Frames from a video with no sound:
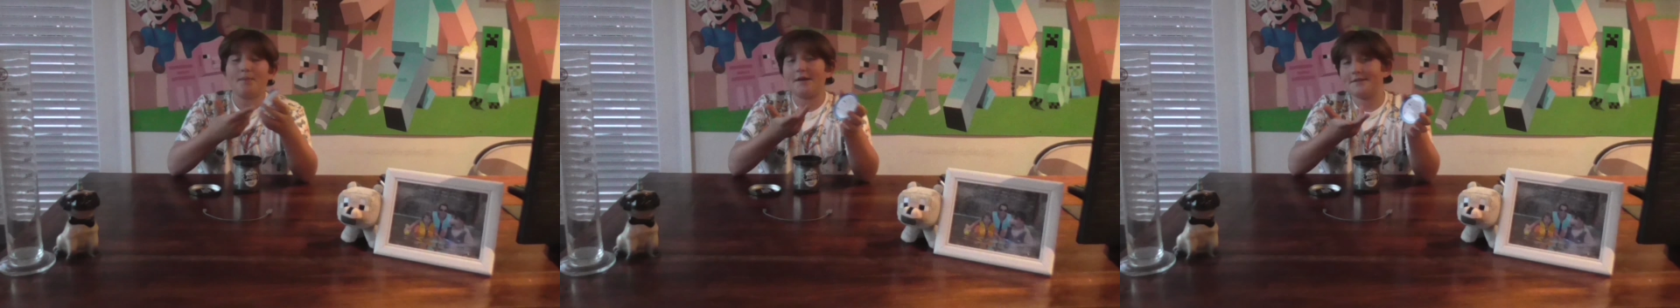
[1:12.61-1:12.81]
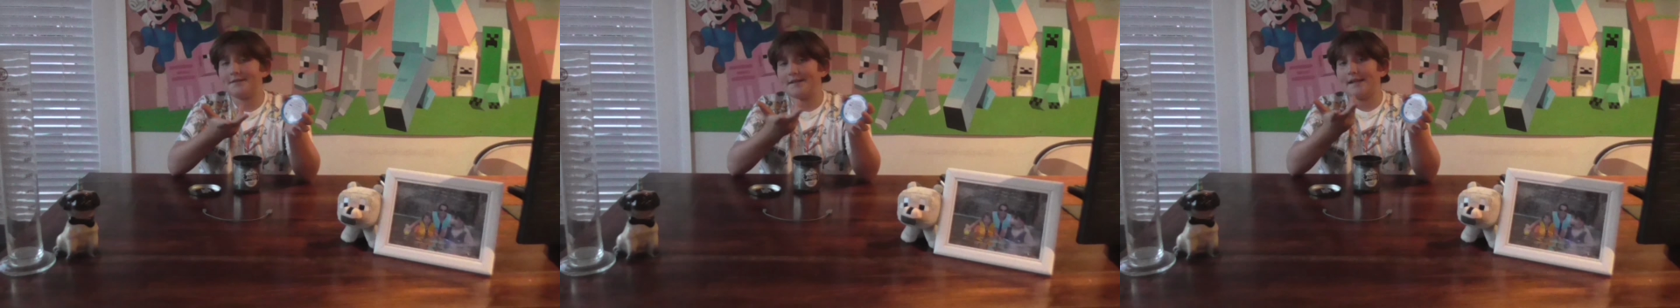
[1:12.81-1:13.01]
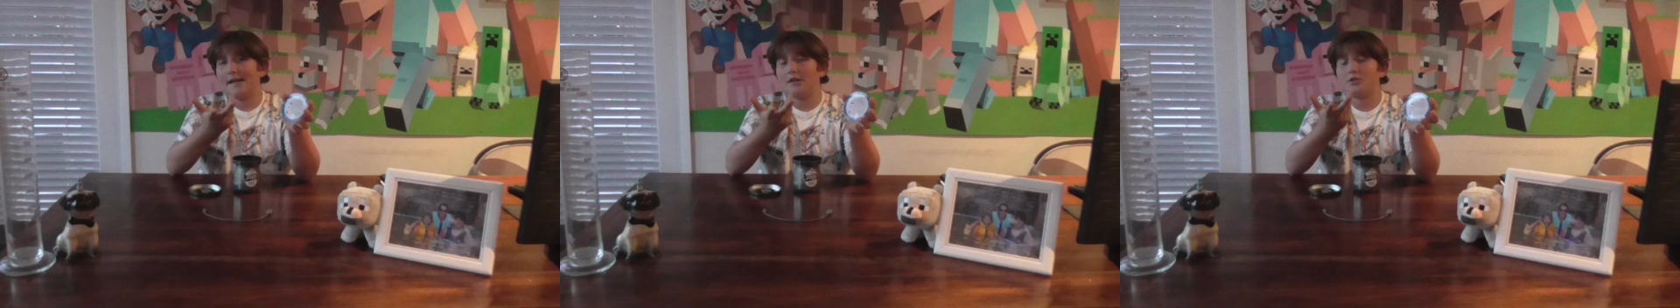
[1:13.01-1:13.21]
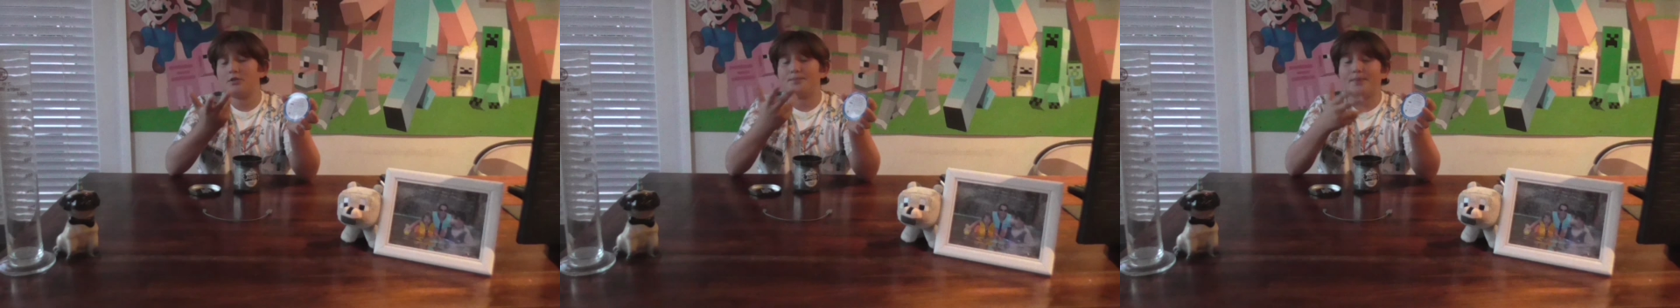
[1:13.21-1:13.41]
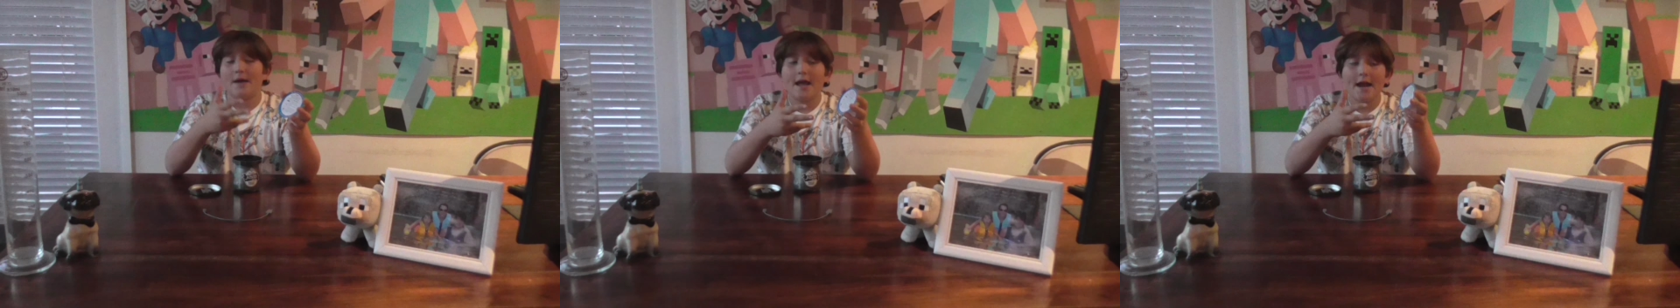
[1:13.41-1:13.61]
basically how to
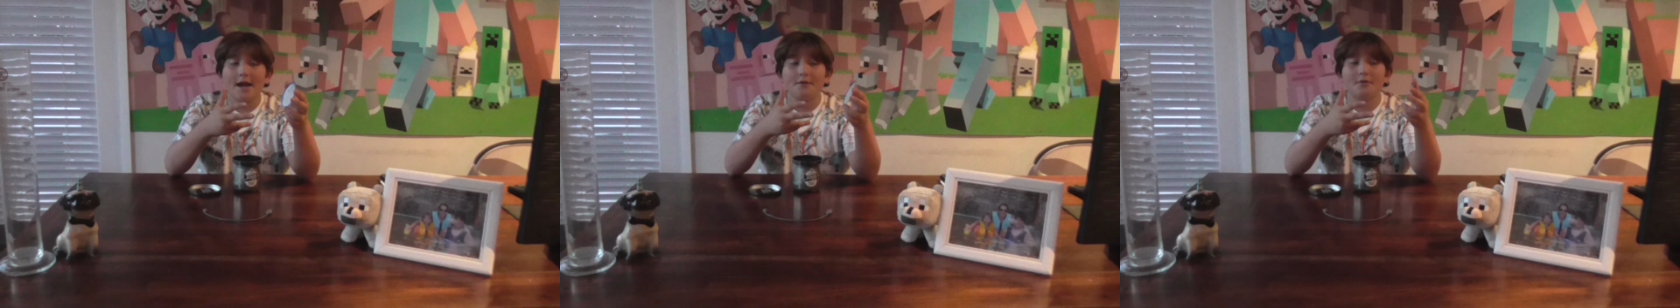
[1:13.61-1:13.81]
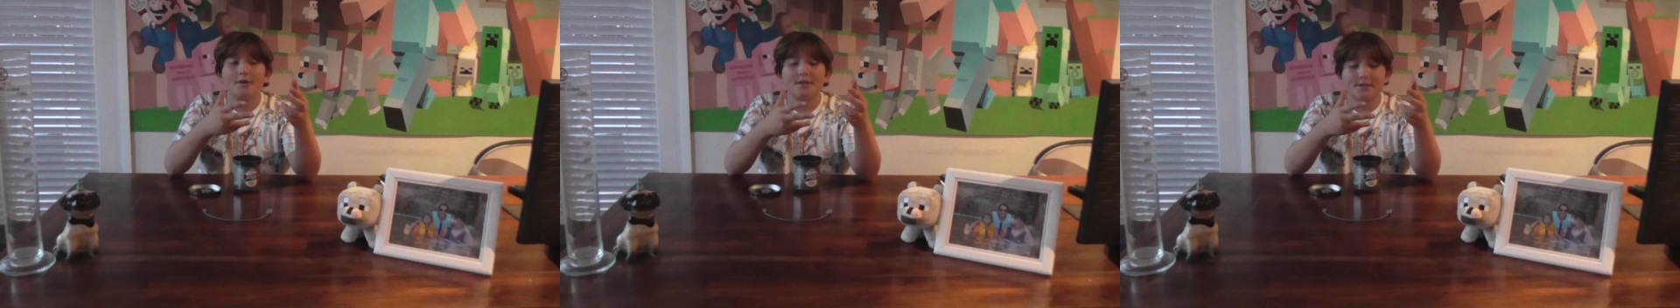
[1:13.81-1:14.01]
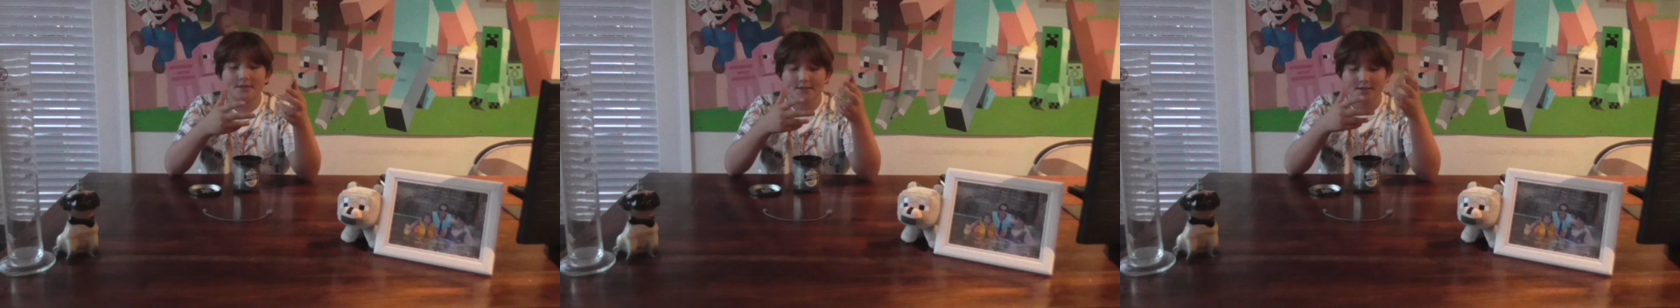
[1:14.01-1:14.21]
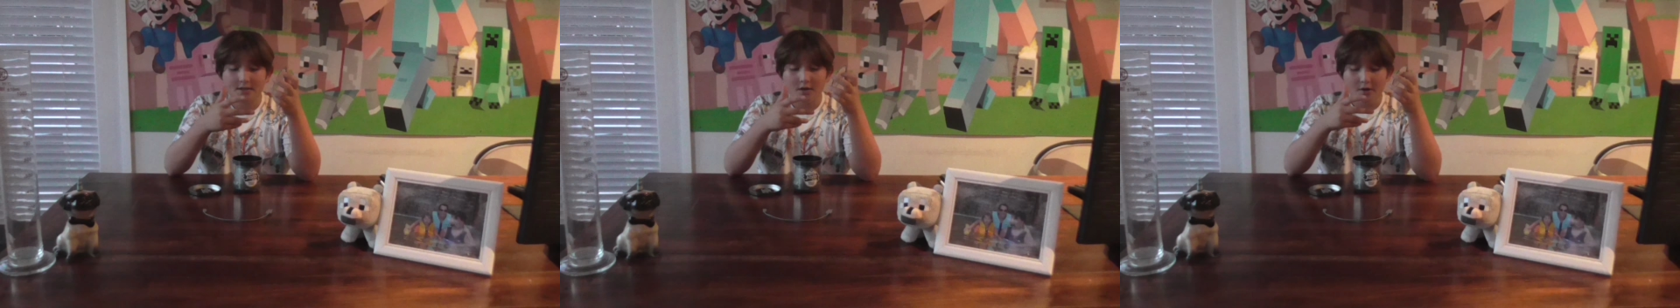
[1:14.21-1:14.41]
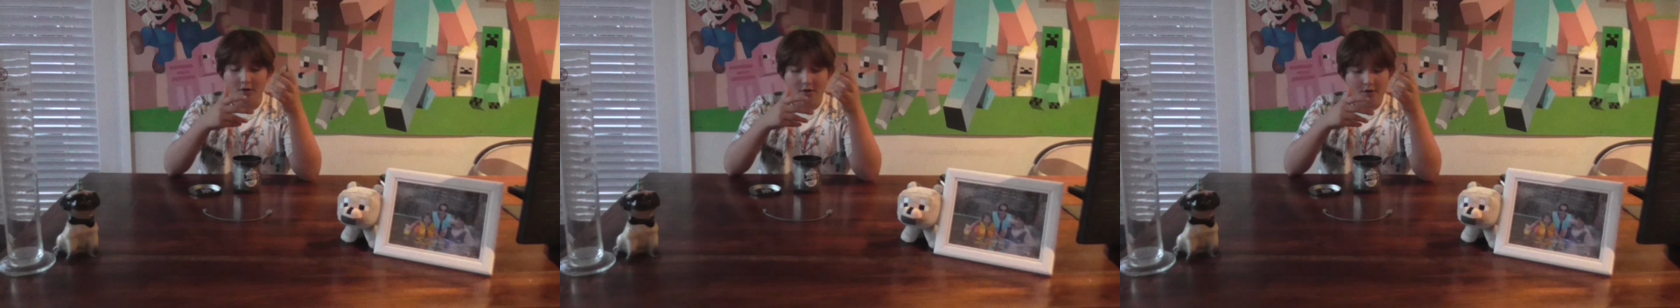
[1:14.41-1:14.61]
pair it
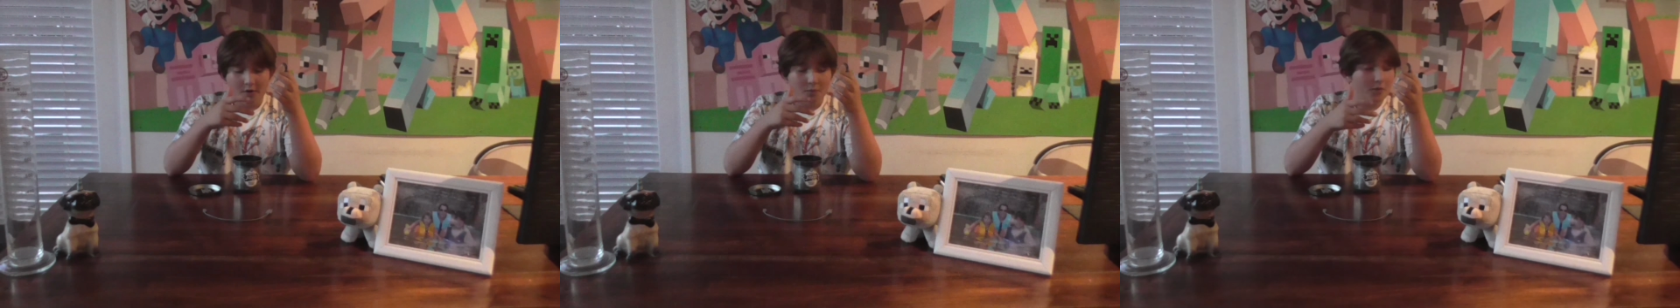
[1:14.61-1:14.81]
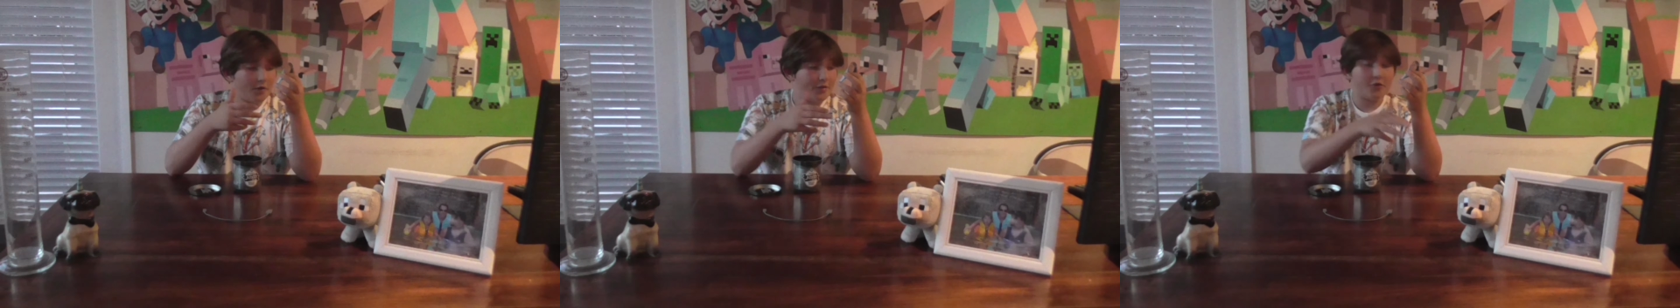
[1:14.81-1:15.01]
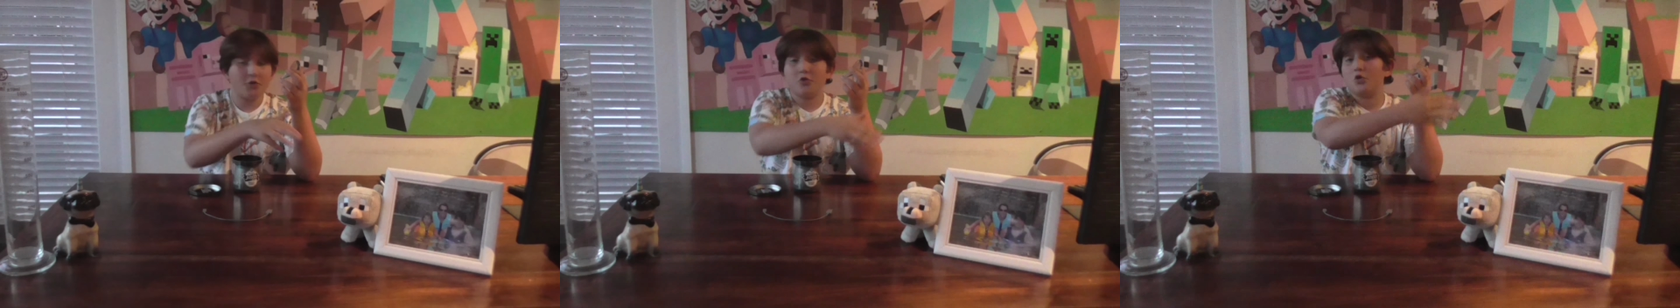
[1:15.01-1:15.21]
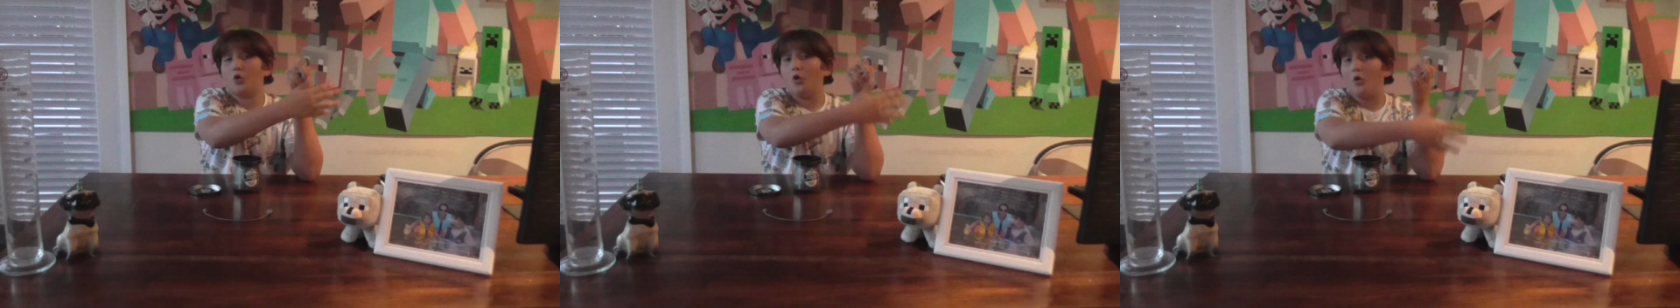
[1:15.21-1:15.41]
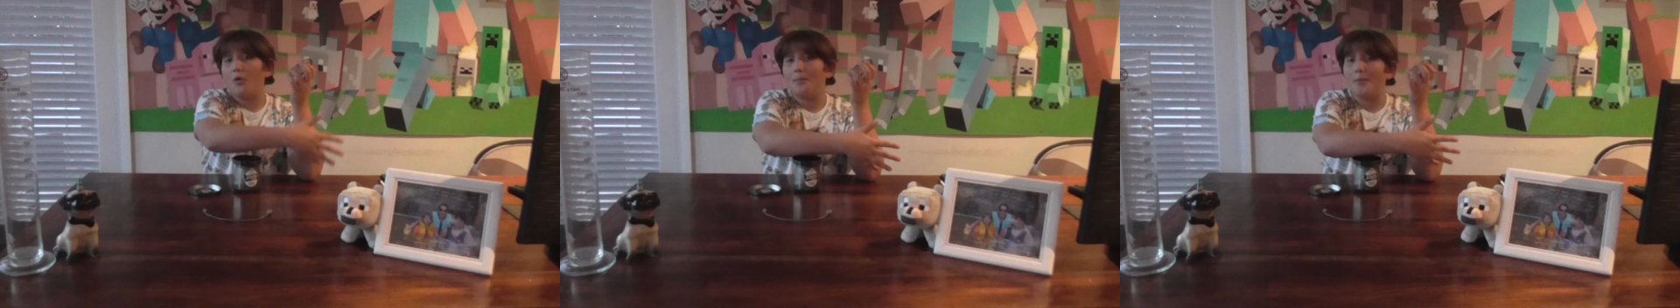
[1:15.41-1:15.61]
with
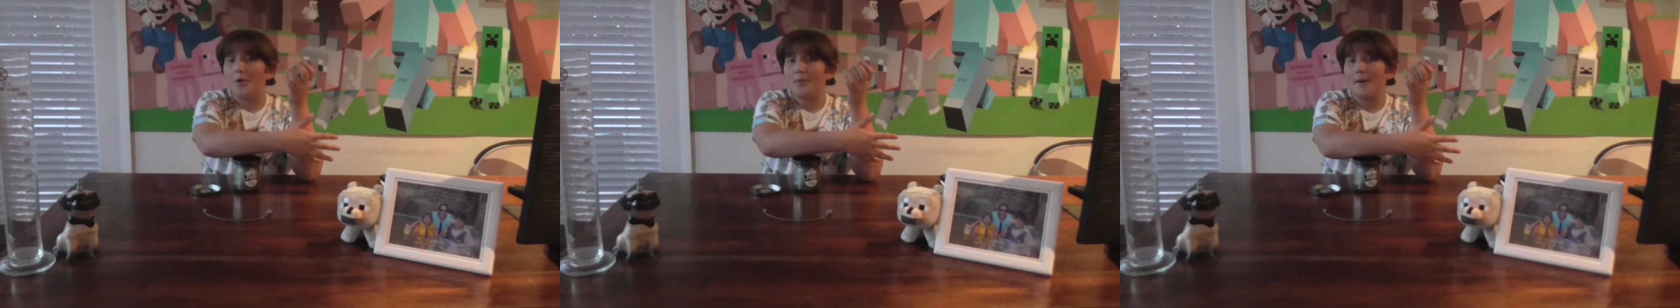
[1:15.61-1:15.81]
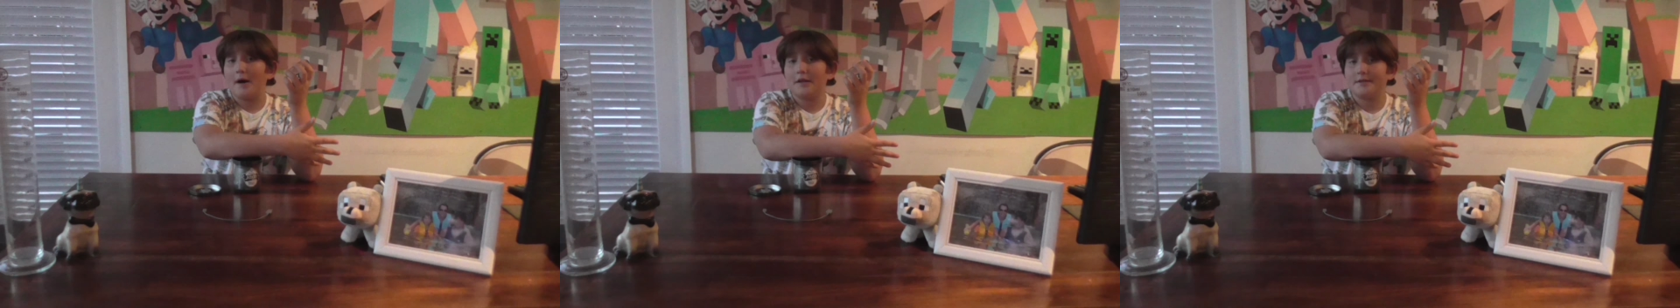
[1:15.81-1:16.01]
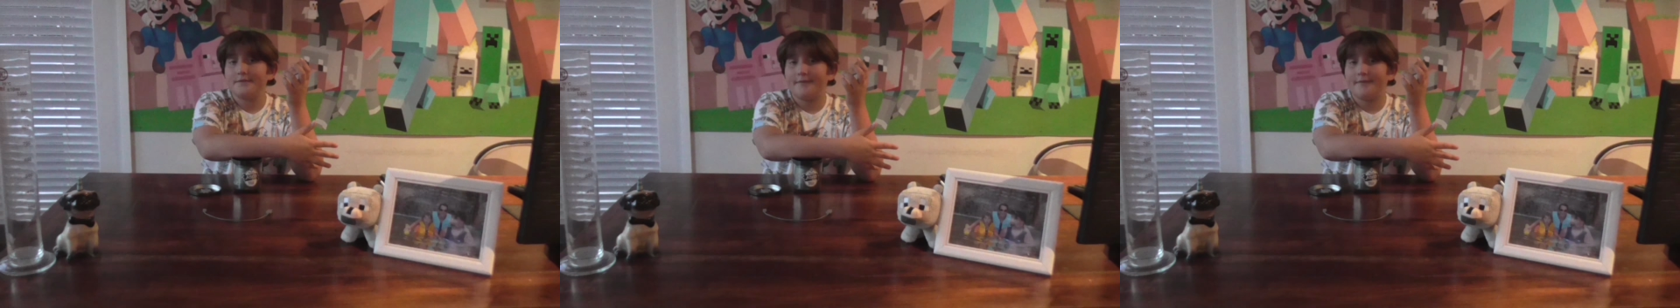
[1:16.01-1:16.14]
your mobile